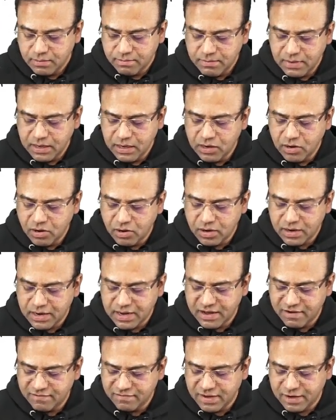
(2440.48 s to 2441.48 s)
May not
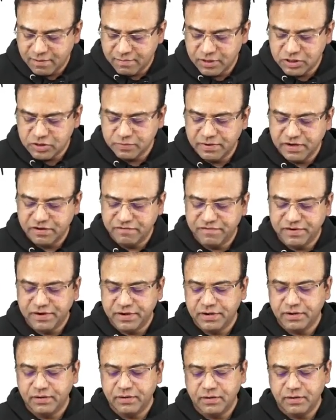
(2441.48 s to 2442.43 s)
have that much benefit